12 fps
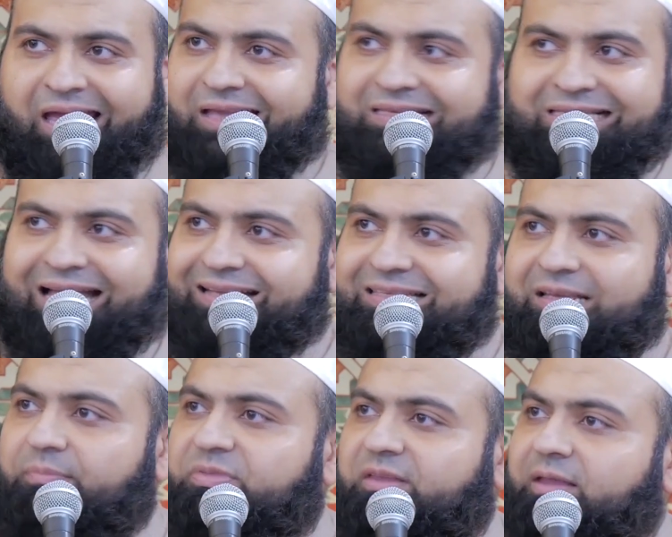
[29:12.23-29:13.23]
it's not
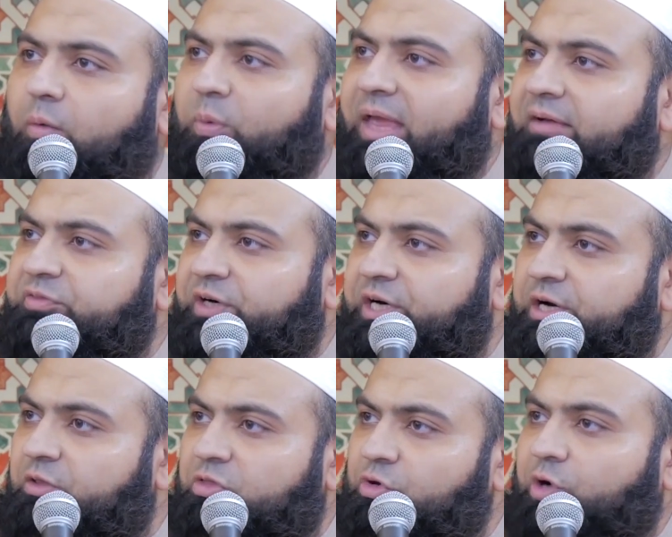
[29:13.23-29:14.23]
something that we have
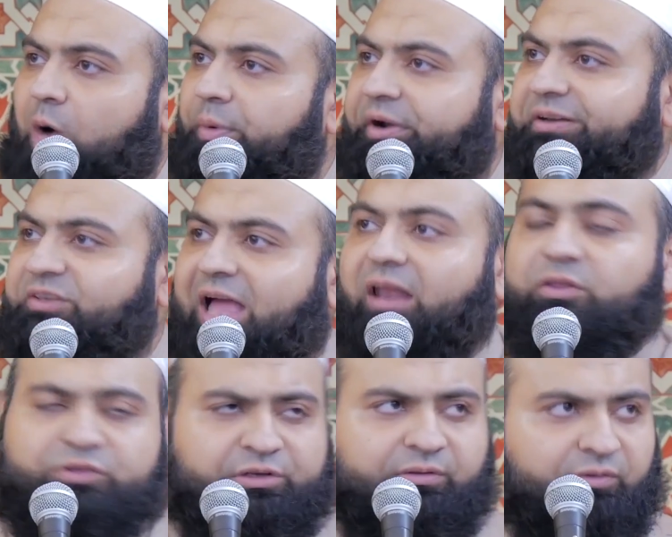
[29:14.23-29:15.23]
earned through our
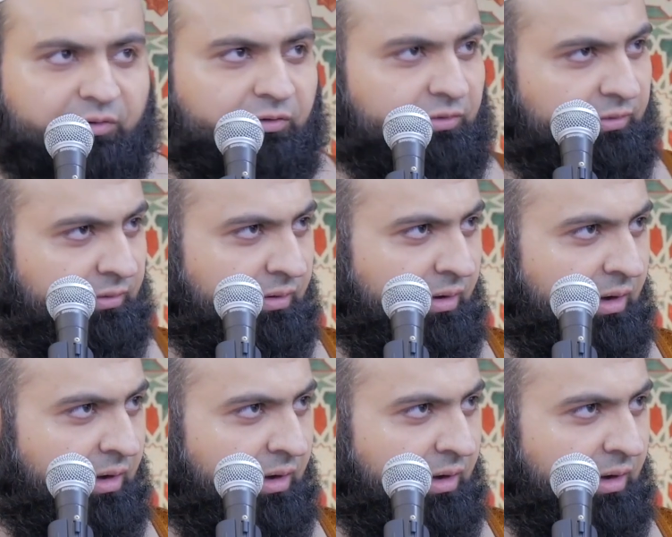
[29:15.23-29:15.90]
intelligence.